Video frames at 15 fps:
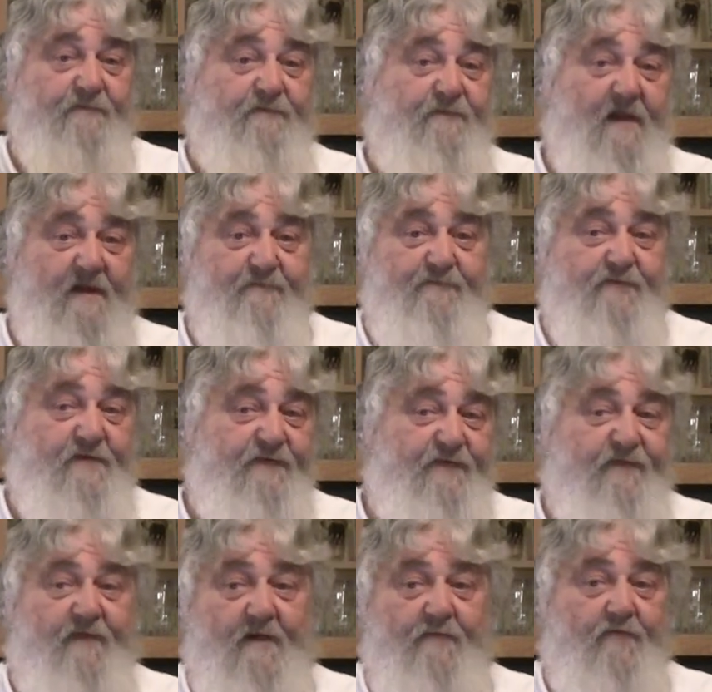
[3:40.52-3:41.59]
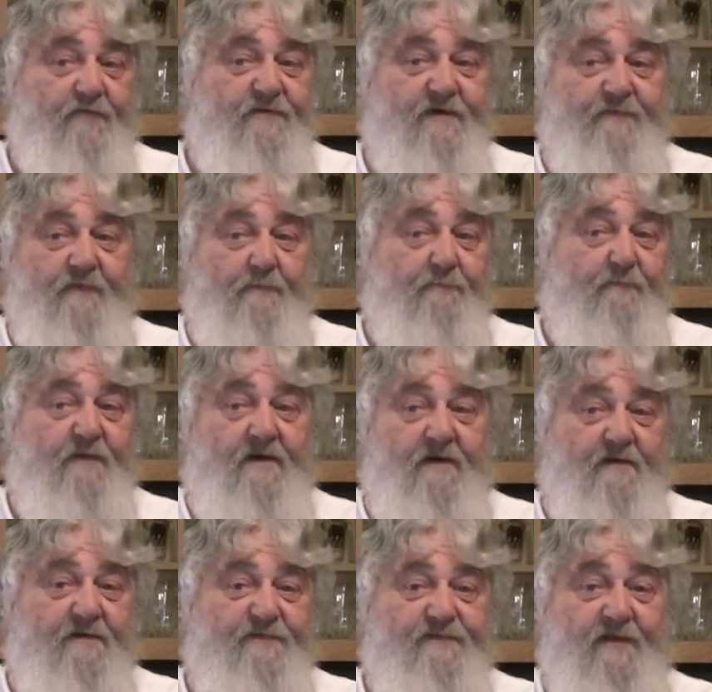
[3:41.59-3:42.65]
They put several different
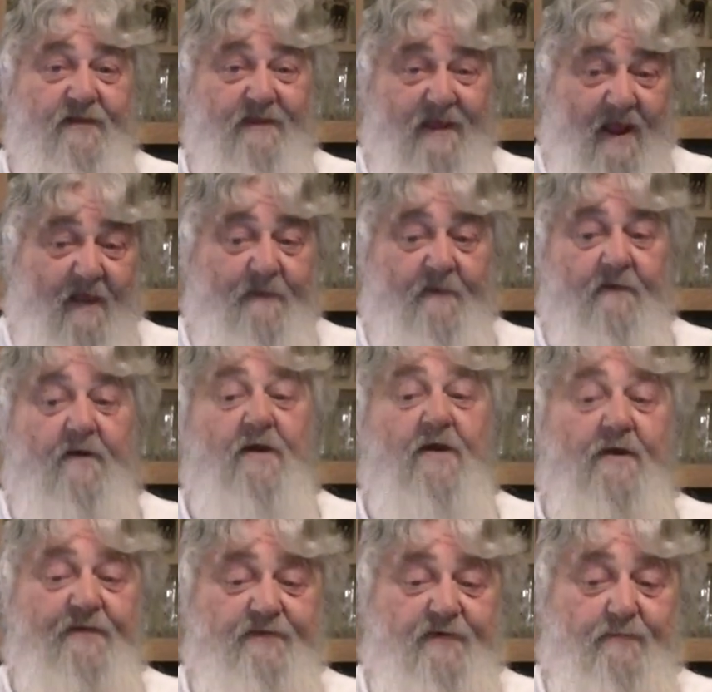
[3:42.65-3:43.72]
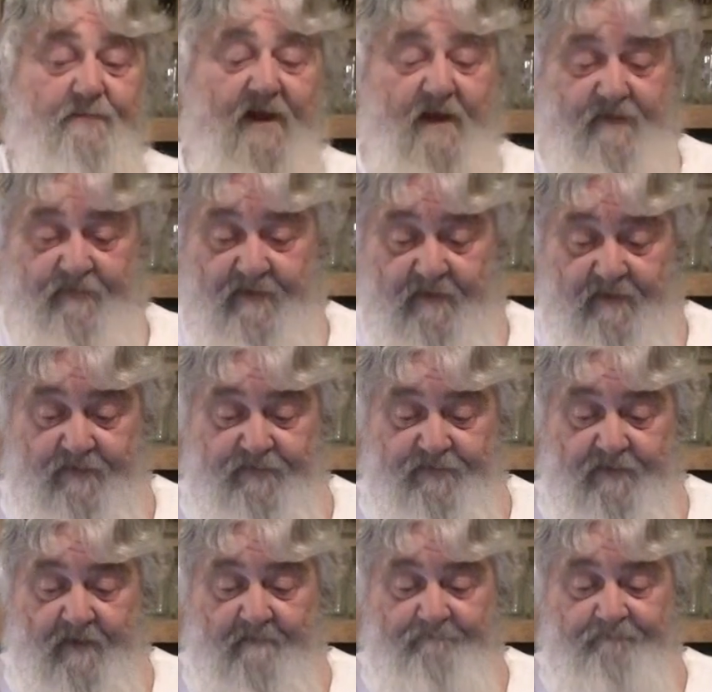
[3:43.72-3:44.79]
beers together to make
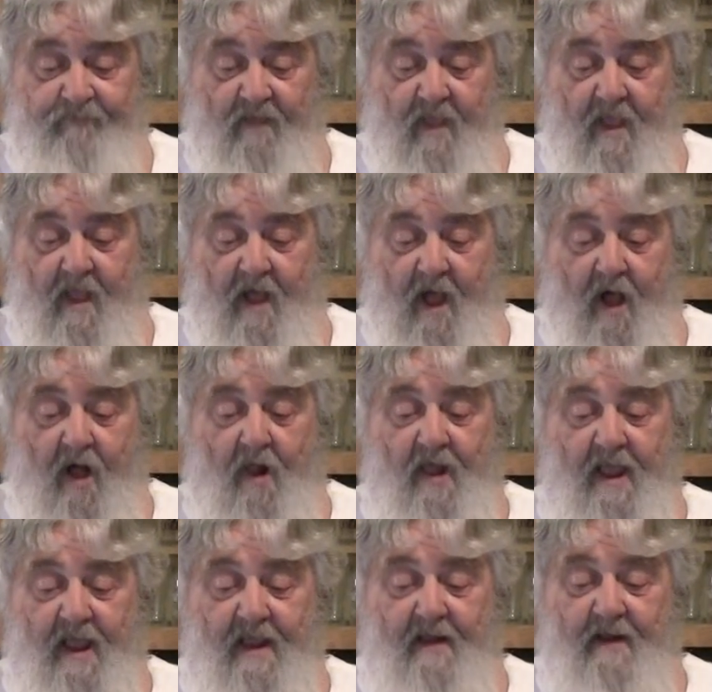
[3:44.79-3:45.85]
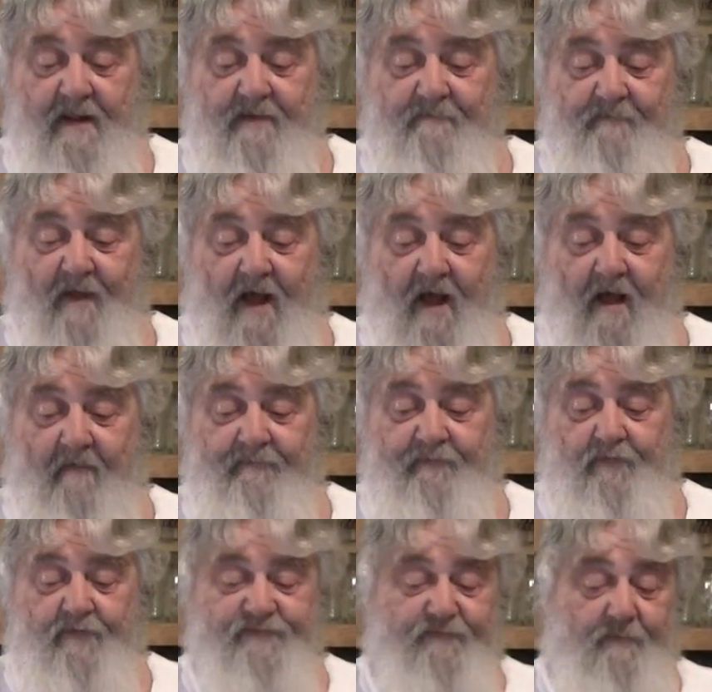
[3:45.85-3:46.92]
this. All ale involved
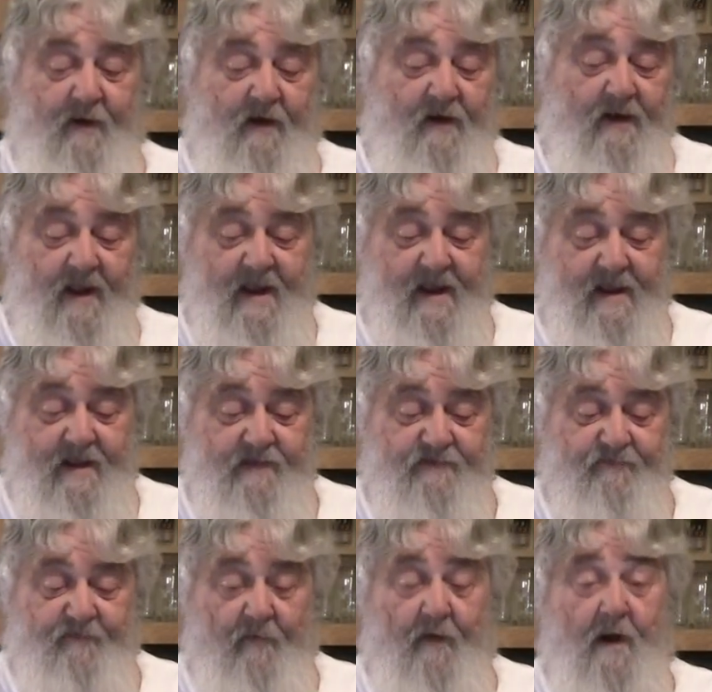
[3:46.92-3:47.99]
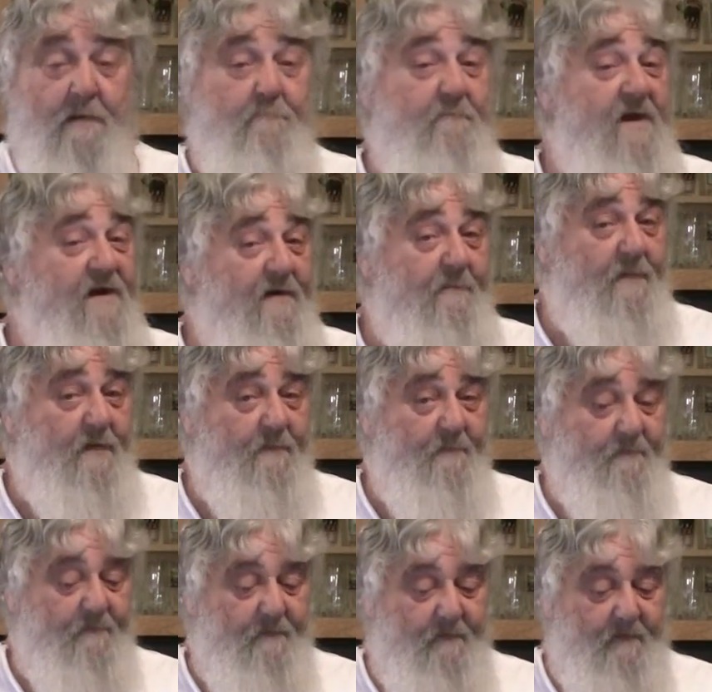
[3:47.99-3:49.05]
was barrel aged for a minimum